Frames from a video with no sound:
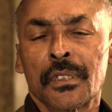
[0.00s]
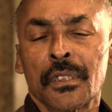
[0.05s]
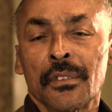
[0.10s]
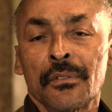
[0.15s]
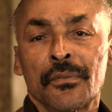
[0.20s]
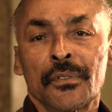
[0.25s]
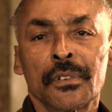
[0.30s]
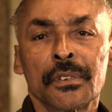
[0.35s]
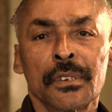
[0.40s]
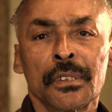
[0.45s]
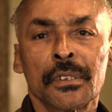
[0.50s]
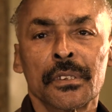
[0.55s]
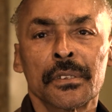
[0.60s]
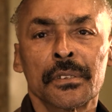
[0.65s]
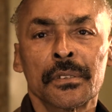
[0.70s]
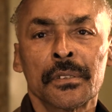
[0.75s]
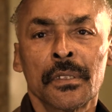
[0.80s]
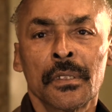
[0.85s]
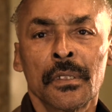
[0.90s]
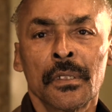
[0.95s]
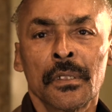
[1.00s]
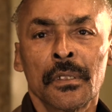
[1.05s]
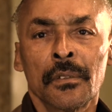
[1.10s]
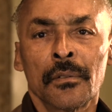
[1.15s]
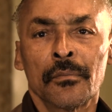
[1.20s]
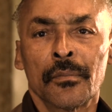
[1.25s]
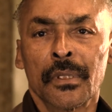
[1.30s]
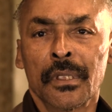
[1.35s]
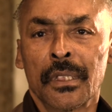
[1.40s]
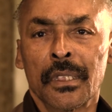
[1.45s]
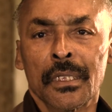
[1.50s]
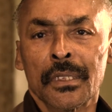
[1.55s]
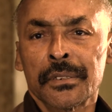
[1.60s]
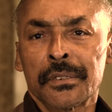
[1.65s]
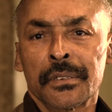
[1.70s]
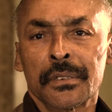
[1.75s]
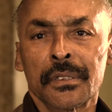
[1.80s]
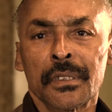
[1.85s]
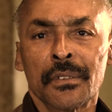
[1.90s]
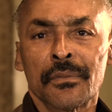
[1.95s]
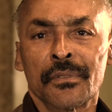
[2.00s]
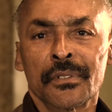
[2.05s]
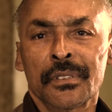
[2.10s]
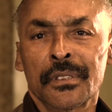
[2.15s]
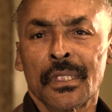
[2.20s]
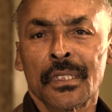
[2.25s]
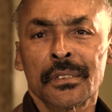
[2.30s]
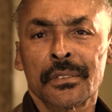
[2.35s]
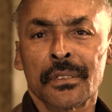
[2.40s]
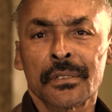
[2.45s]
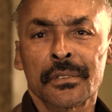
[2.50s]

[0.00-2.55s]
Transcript: to even begin to even think